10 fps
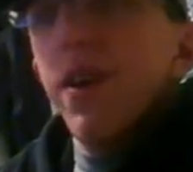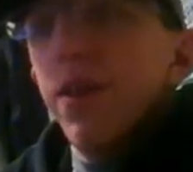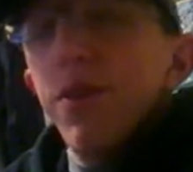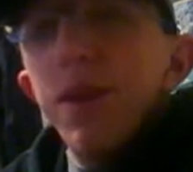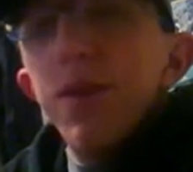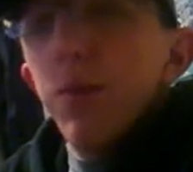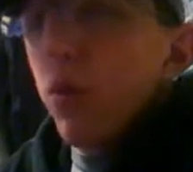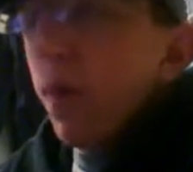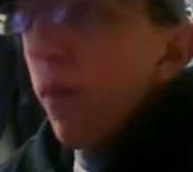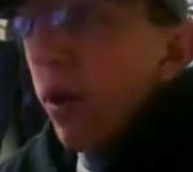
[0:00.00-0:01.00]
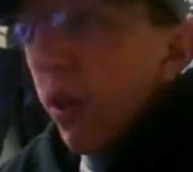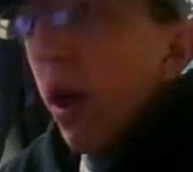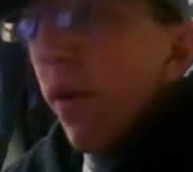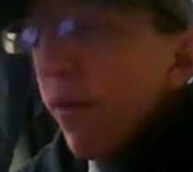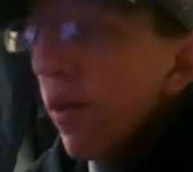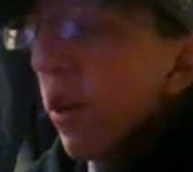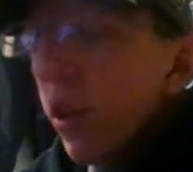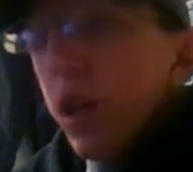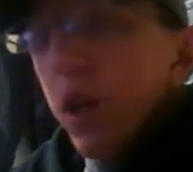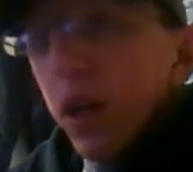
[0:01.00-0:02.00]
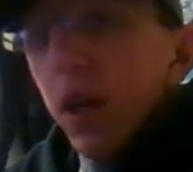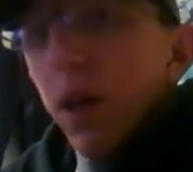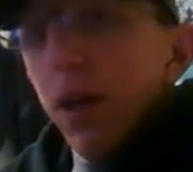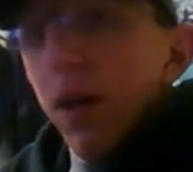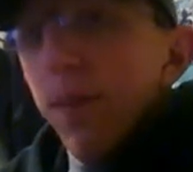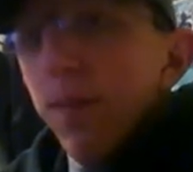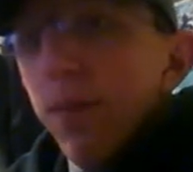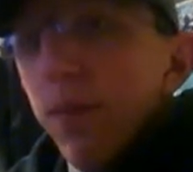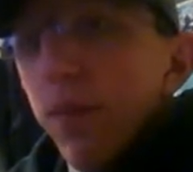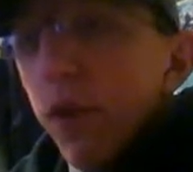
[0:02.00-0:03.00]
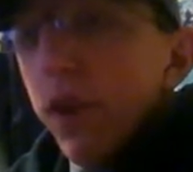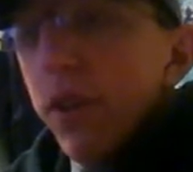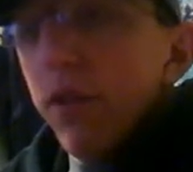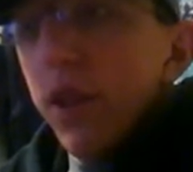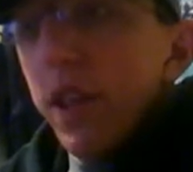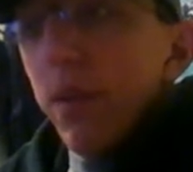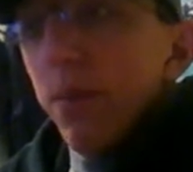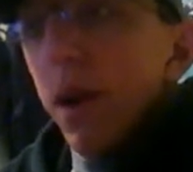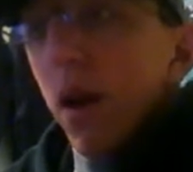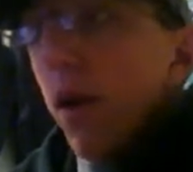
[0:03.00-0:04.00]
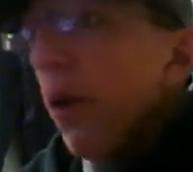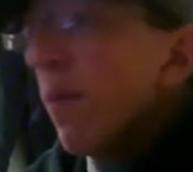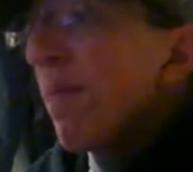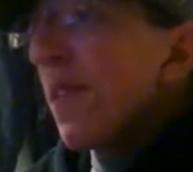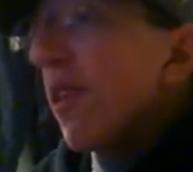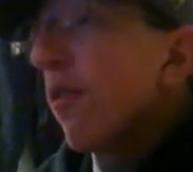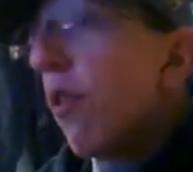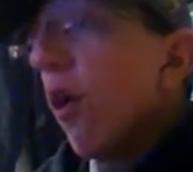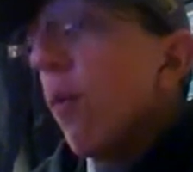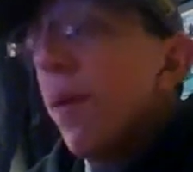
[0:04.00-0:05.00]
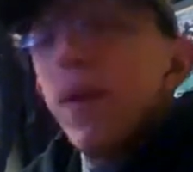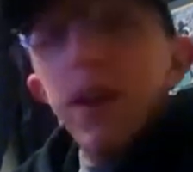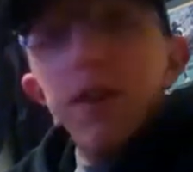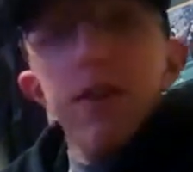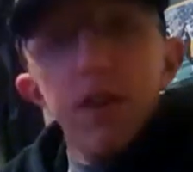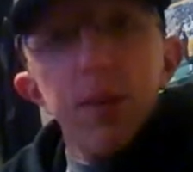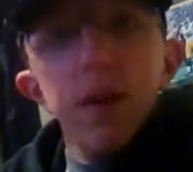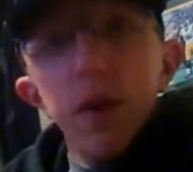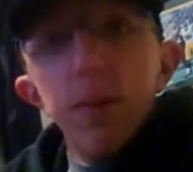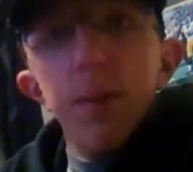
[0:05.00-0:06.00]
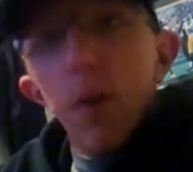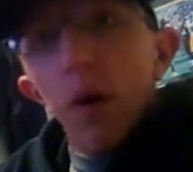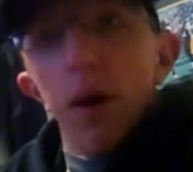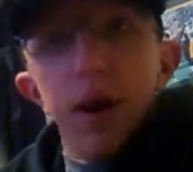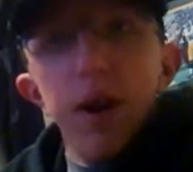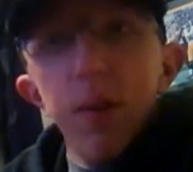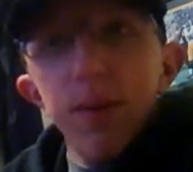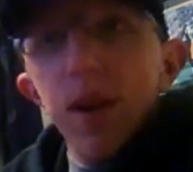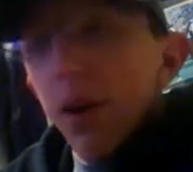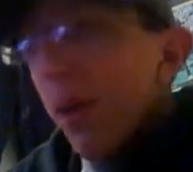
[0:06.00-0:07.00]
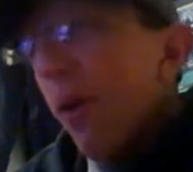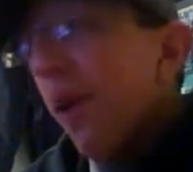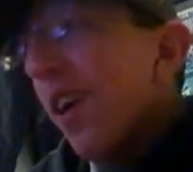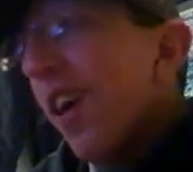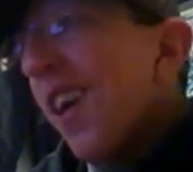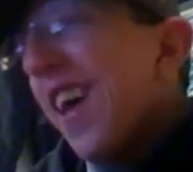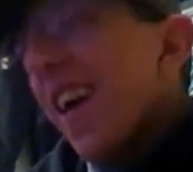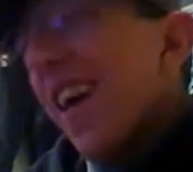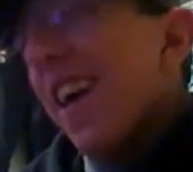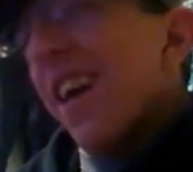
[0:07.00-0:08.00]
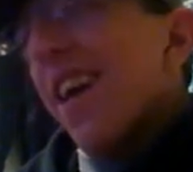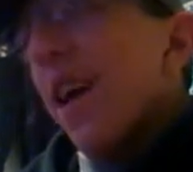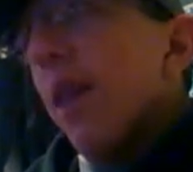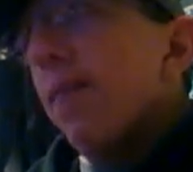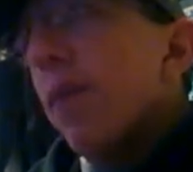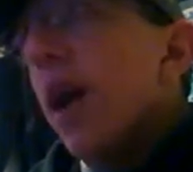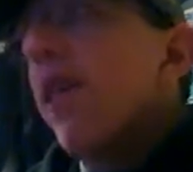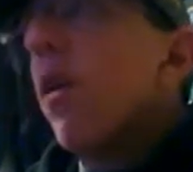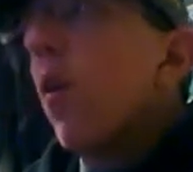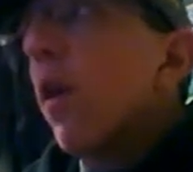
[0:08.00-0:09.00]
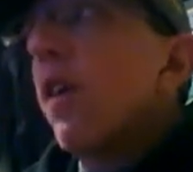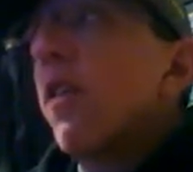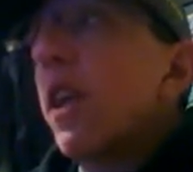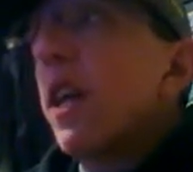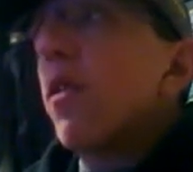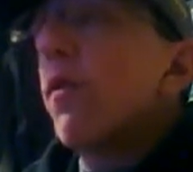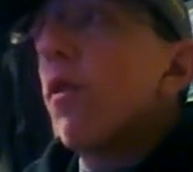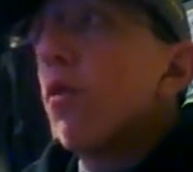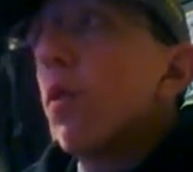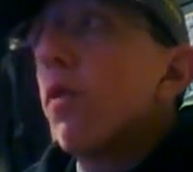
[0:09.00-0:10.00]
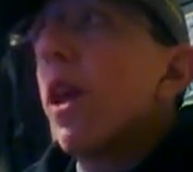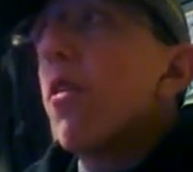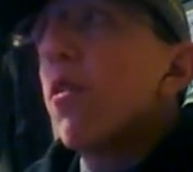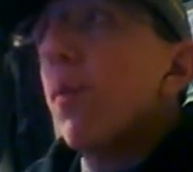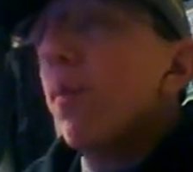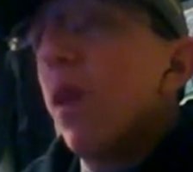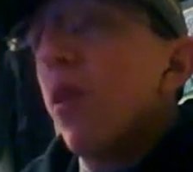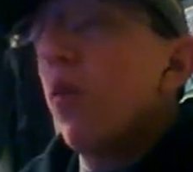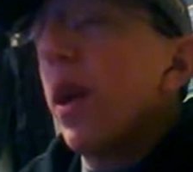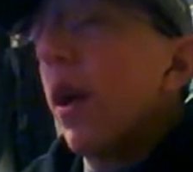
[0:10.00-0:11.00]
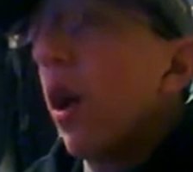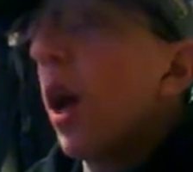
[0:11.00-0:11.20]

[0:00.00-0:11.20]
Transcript: I was three three points off uh, for either team there. So maybe you need to listen to me a little bit more. I know what I'm talking about. Uh, I think Oregon's going to get their first real test next week.